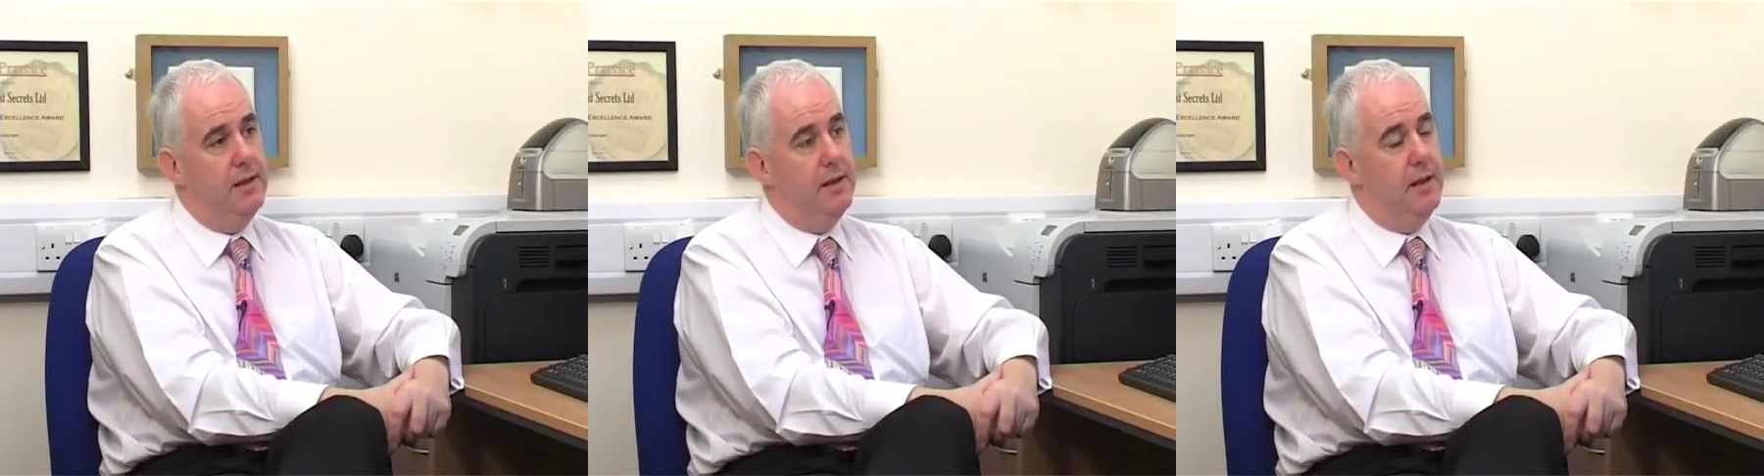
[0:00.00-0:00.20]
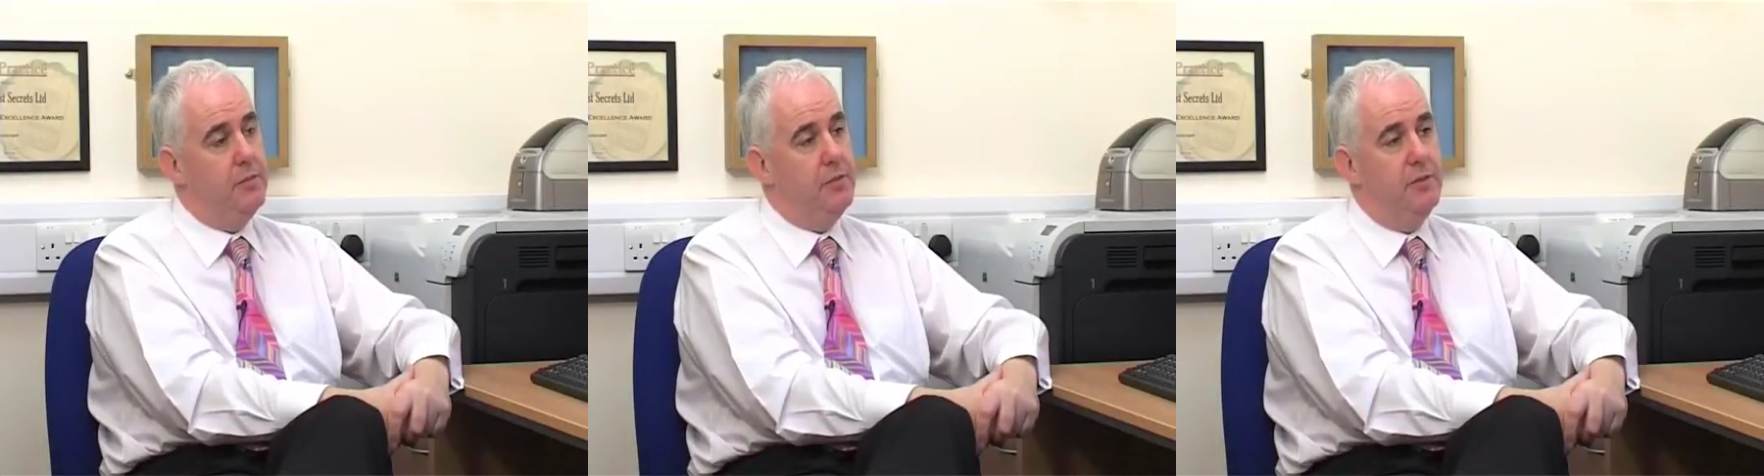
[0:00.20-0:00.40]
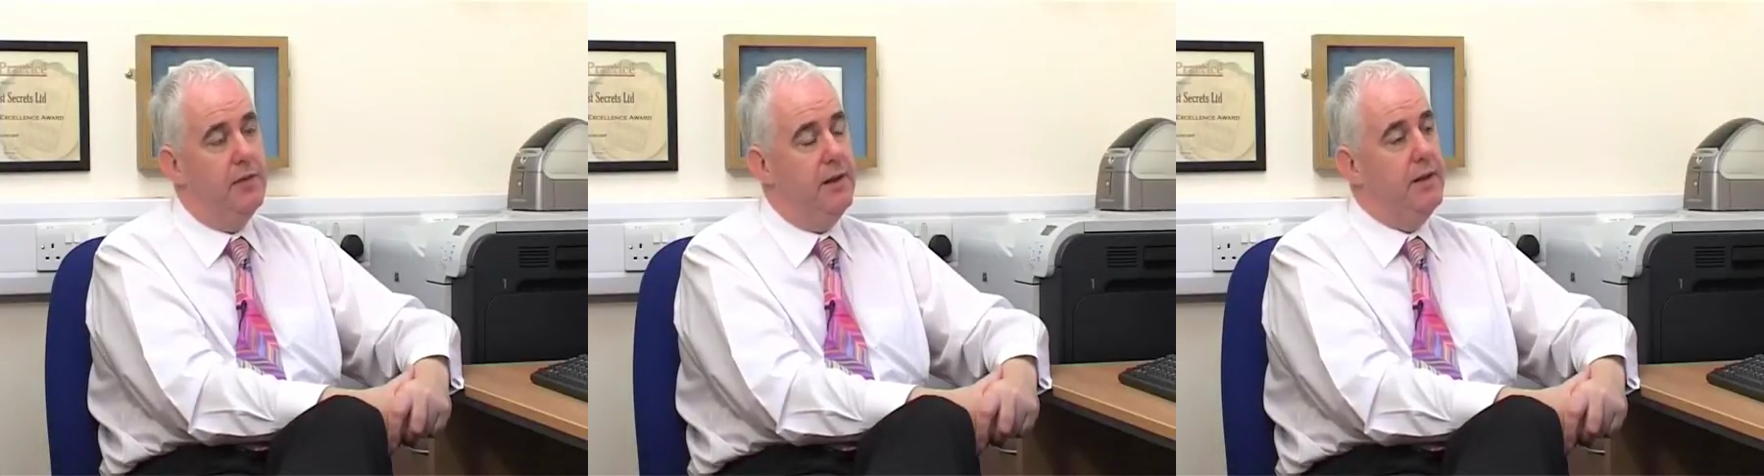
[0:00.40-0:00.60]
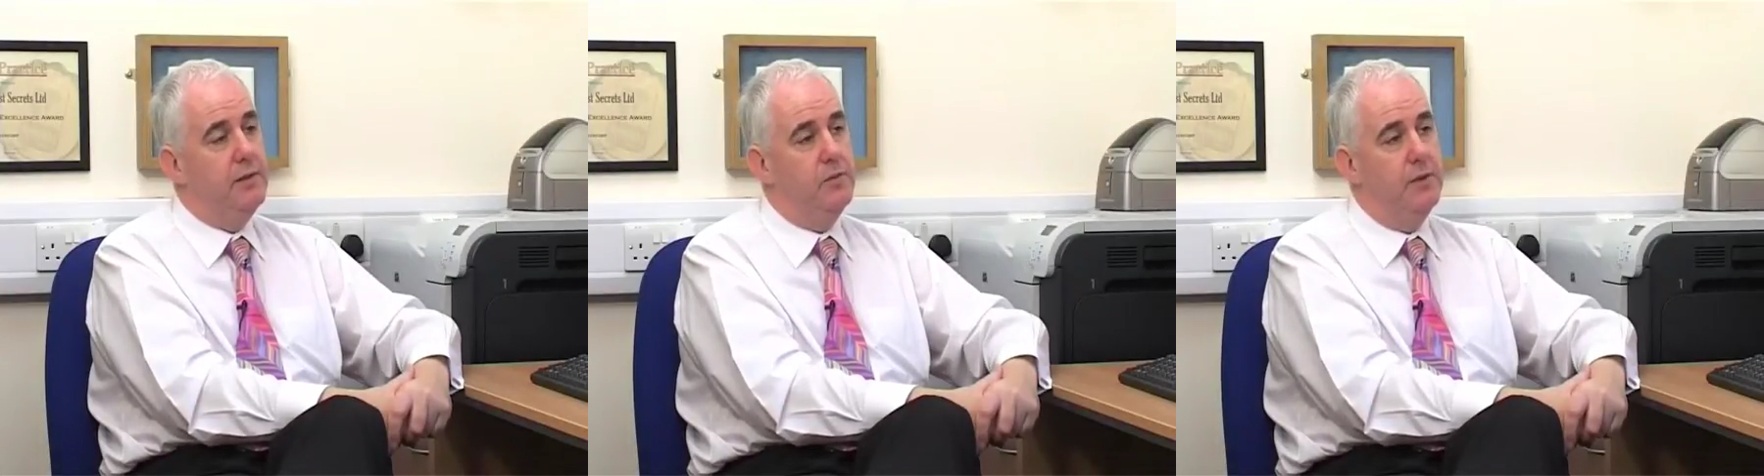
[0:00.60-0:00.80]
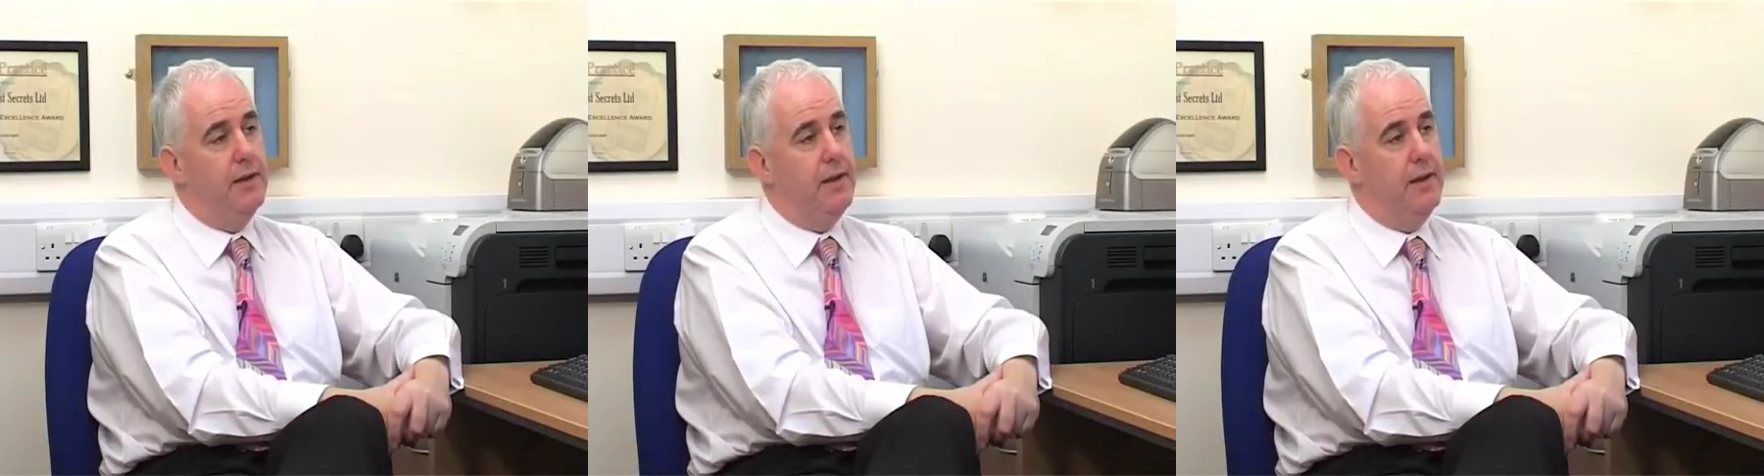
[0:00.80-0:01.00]
And provided
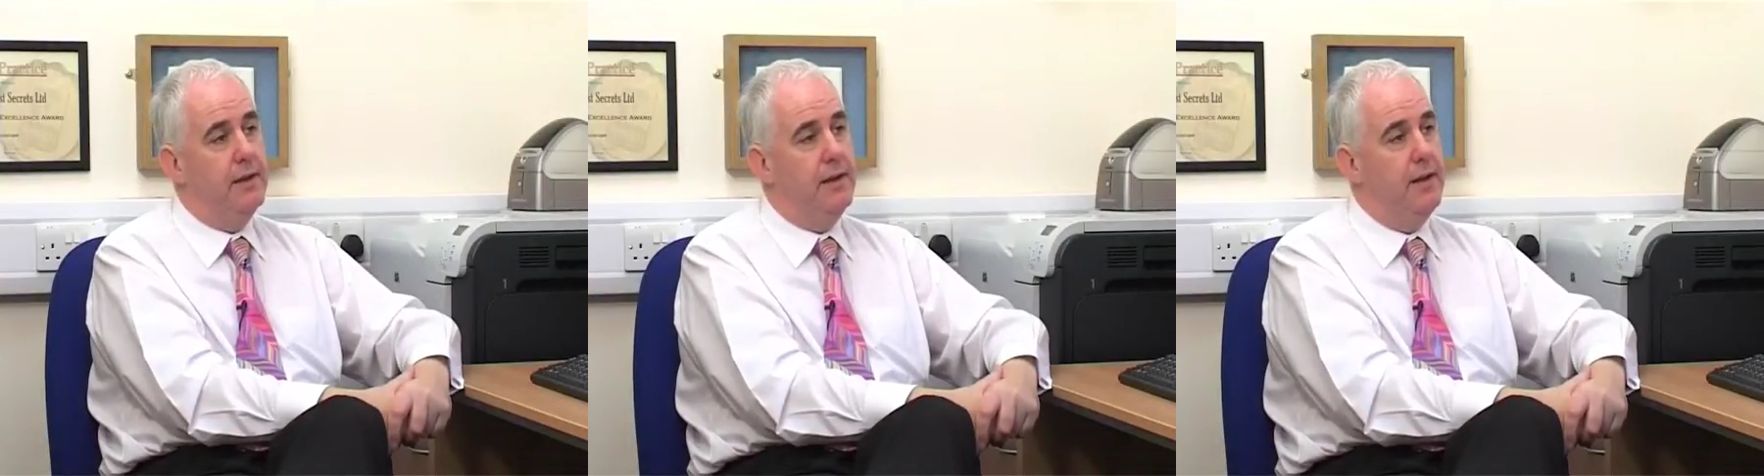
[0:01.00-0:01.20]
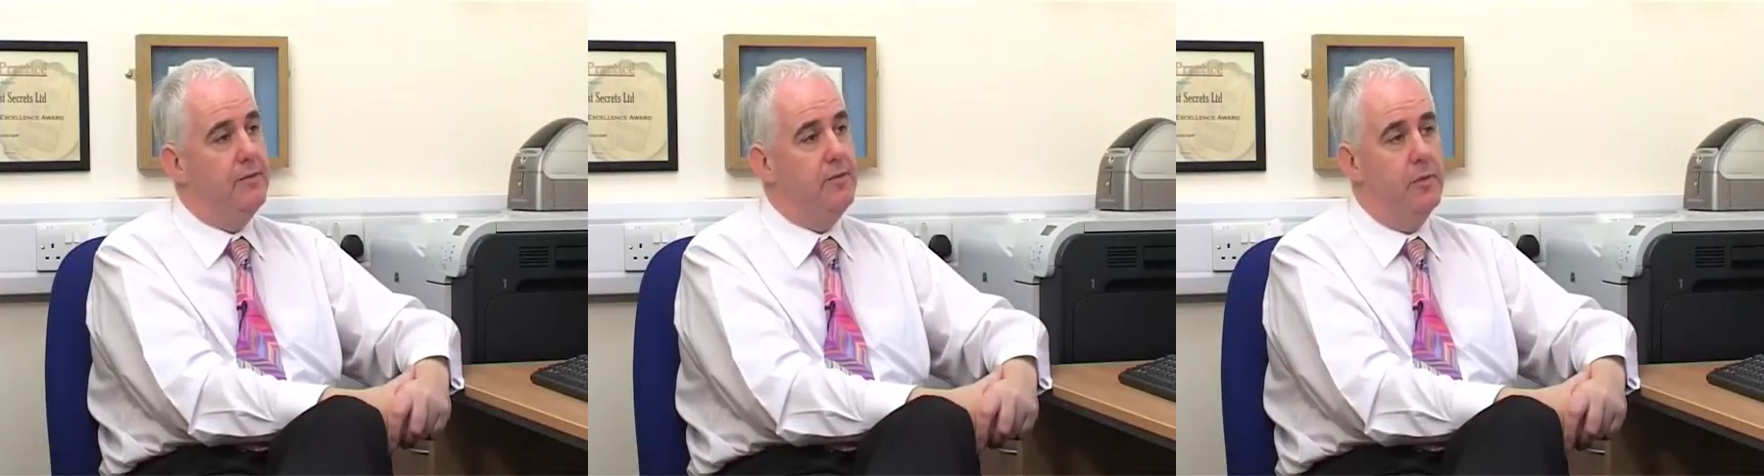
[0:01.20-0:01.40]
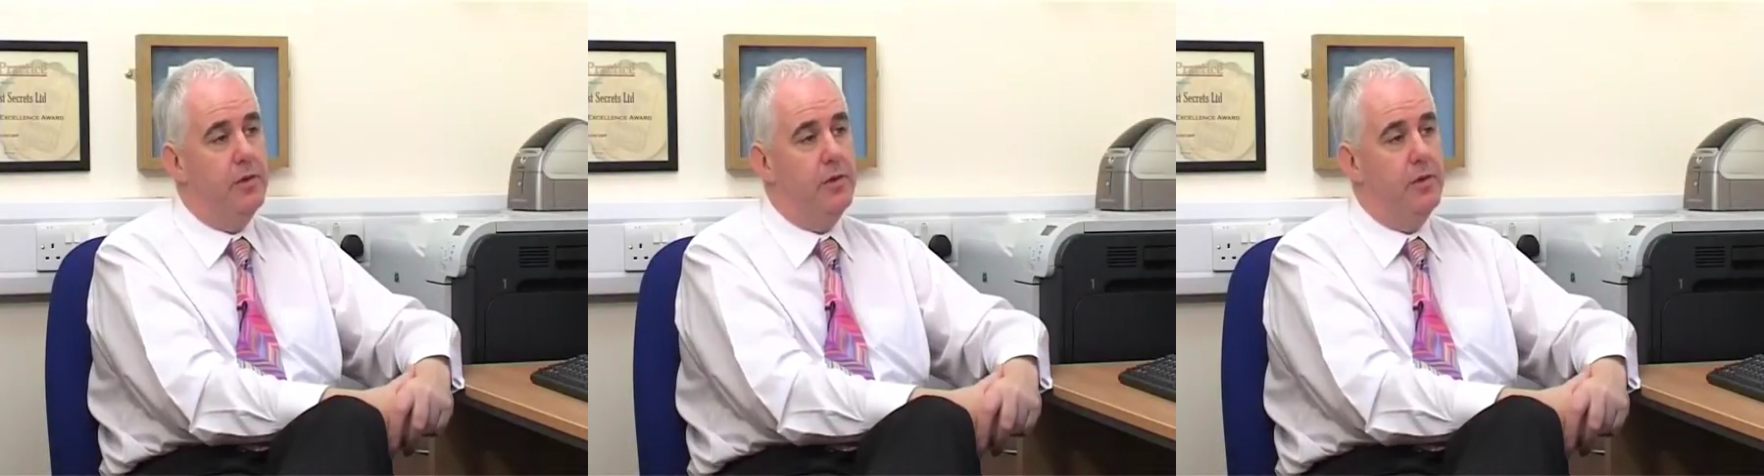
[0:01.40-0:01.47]
we then have a